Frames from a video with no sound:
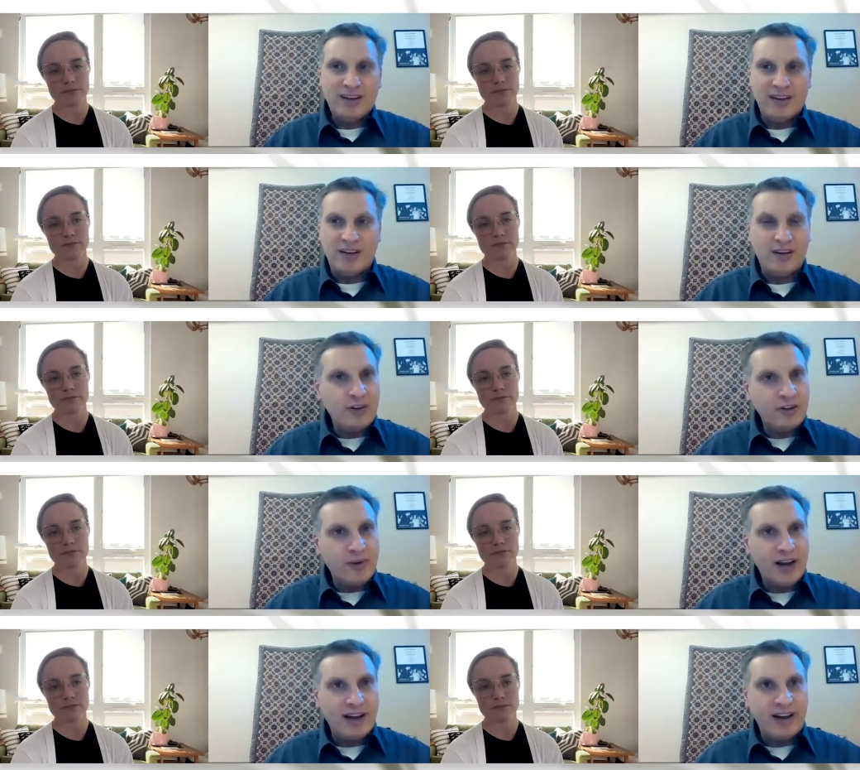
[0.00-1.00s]
Speaker 1: uh, learn to
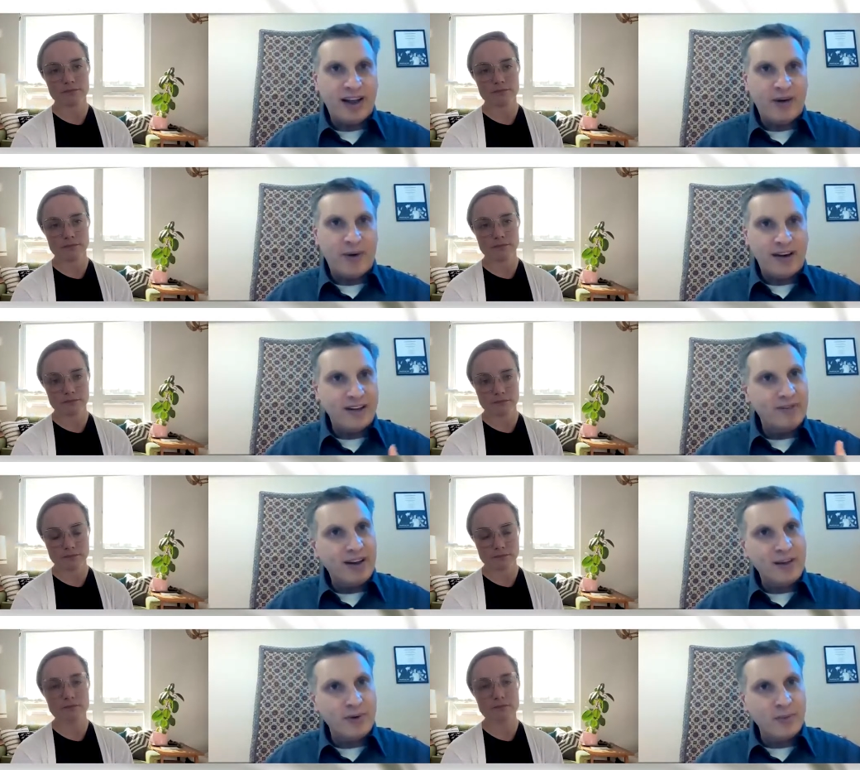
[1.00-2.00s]
write and how writing
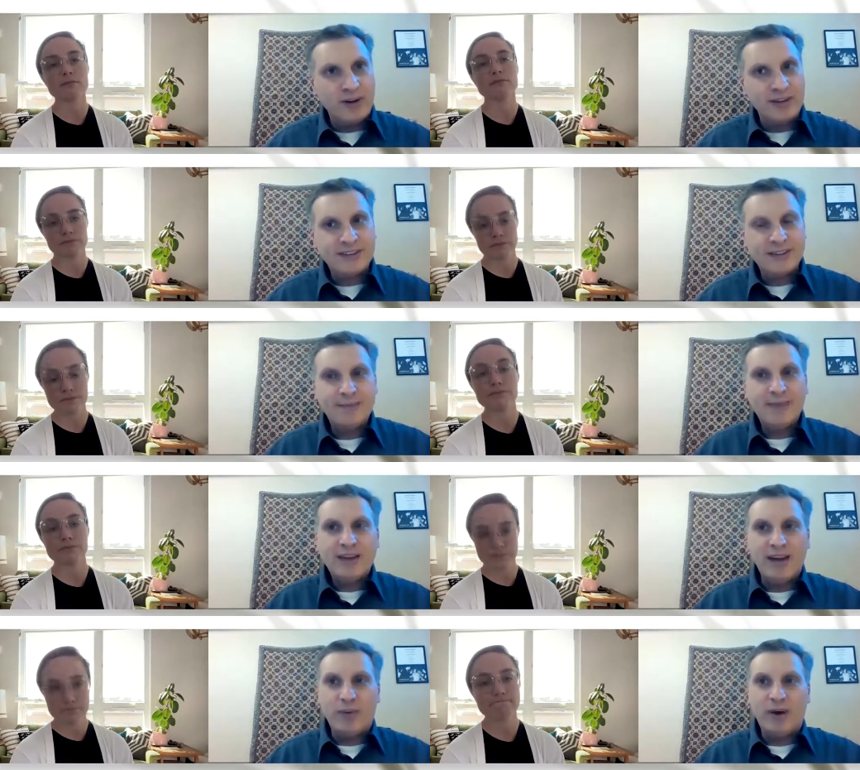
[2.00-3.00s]
development works
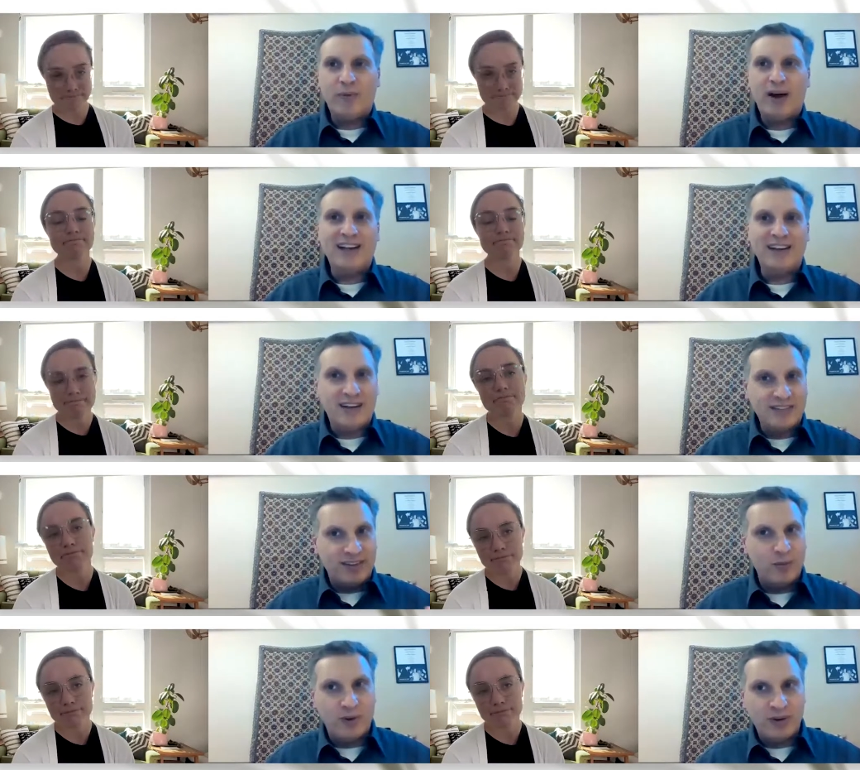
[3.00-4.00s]
and what writing does
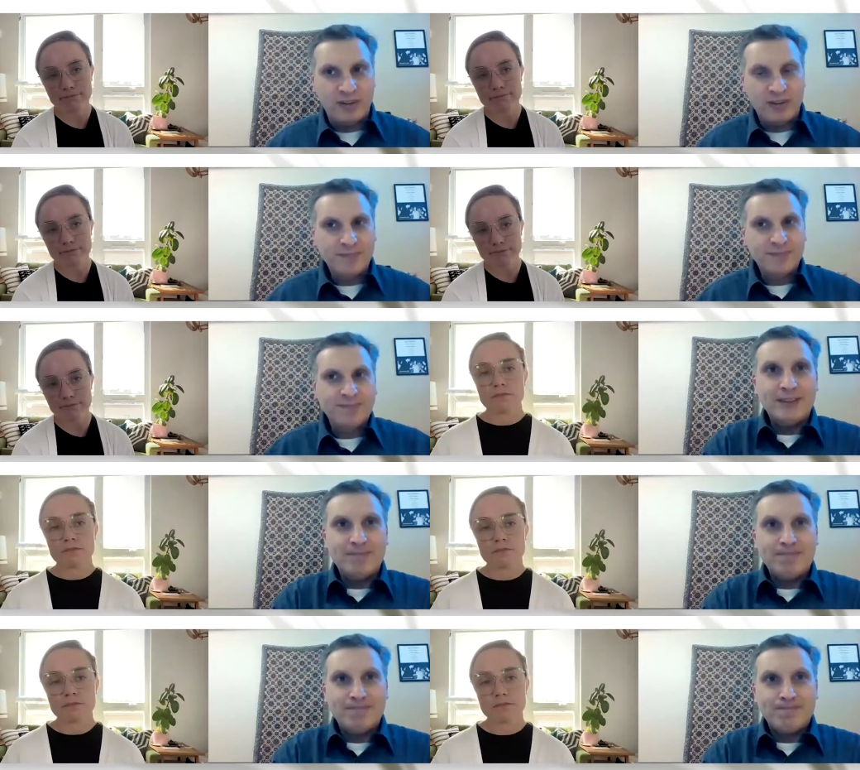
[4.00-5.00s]
in the world.
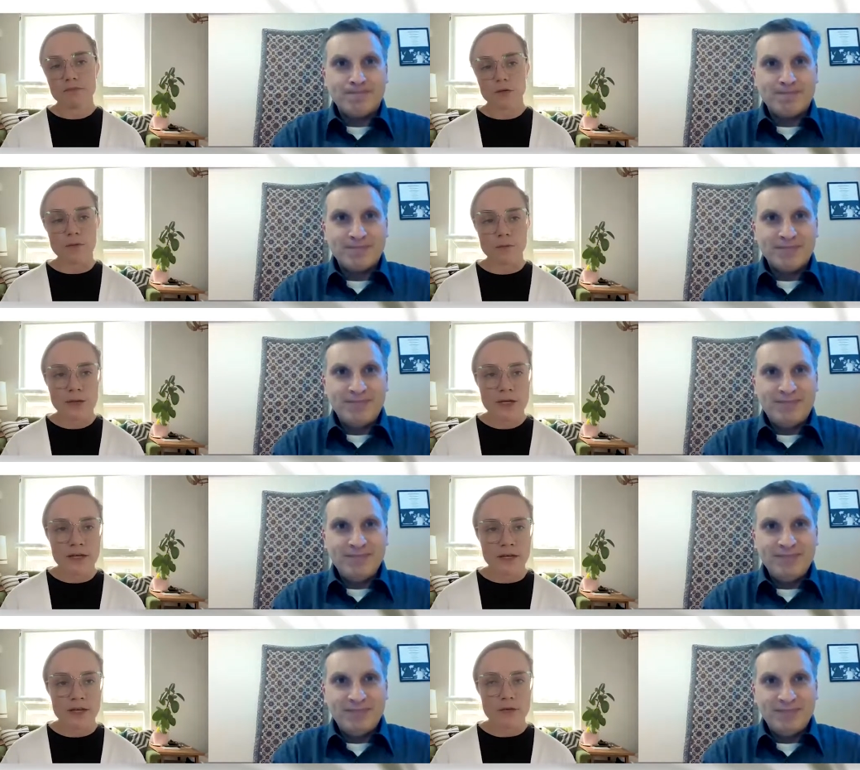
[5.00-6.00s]
Speaker 2: Cool.
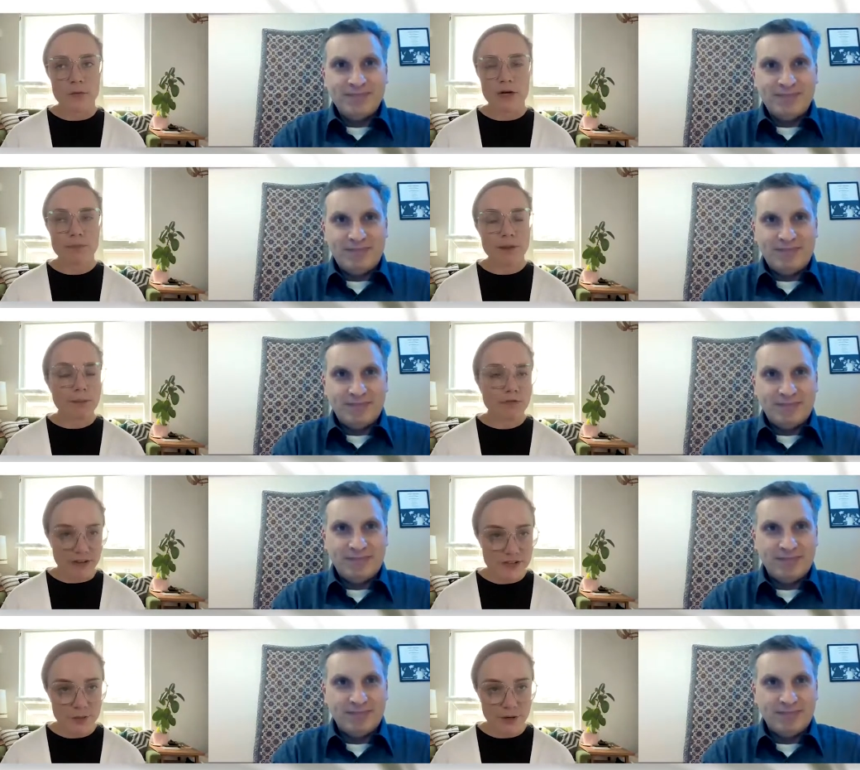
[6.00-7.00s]
And where can people
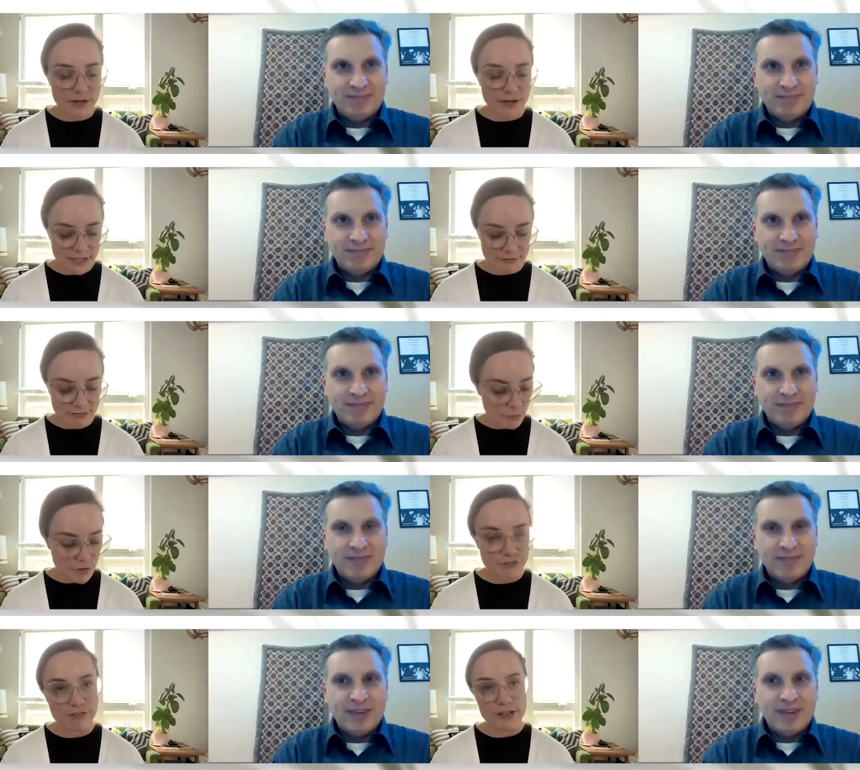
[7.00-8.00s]
find you online if they want
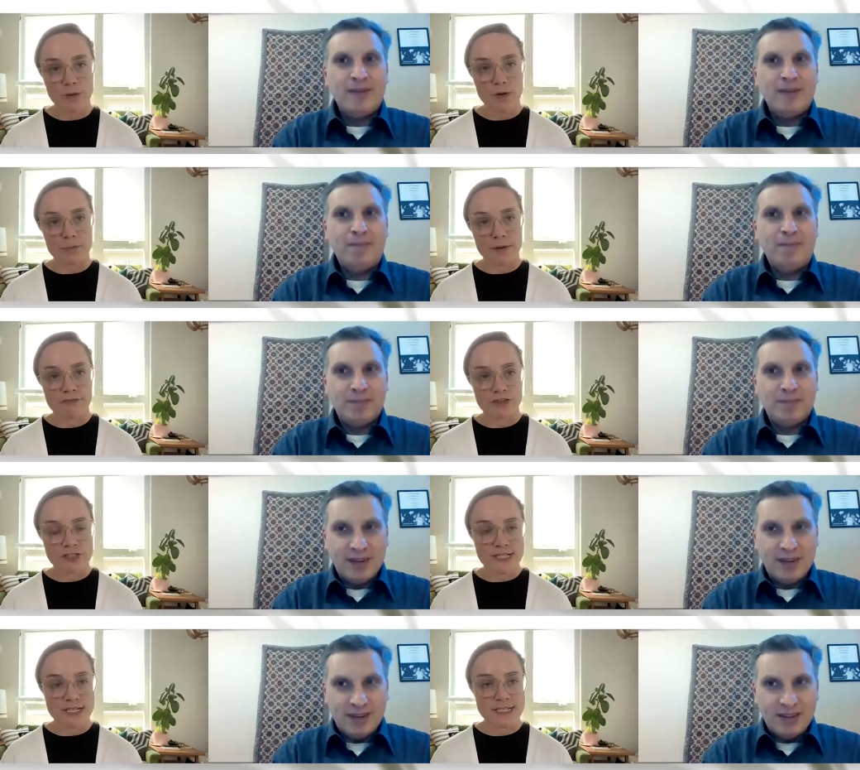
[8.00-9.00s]
to follow up after
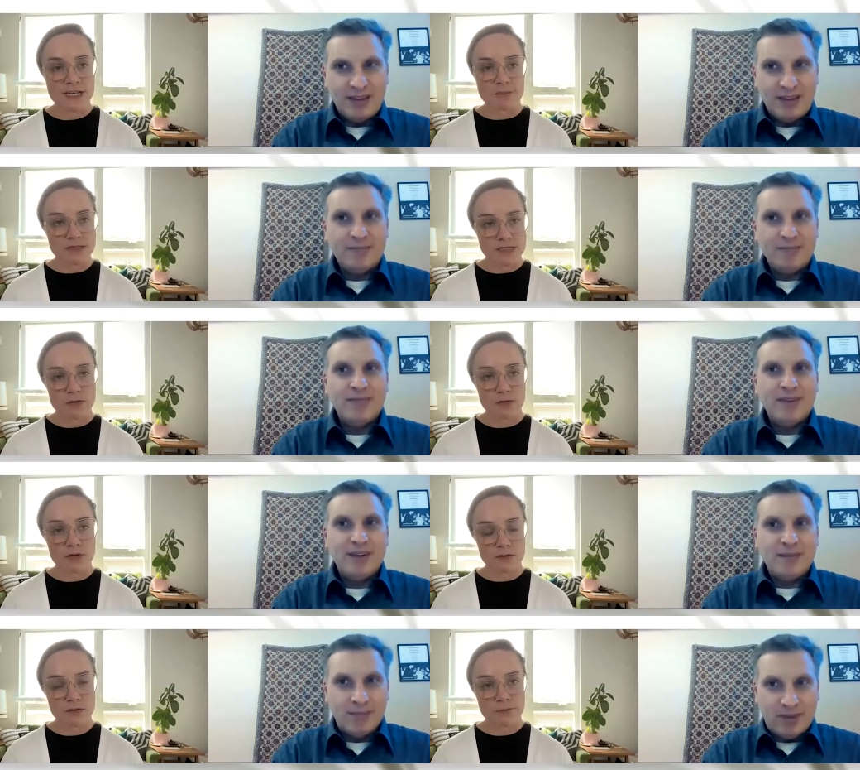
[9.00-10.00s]
today's episode?
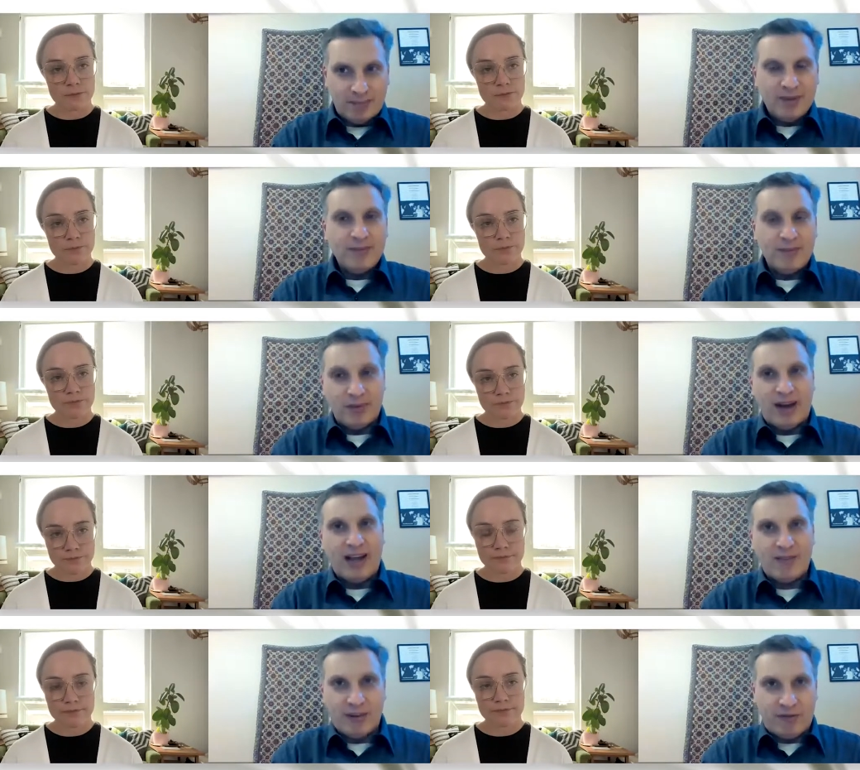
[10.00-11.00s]
Speaker 1: You know, I have a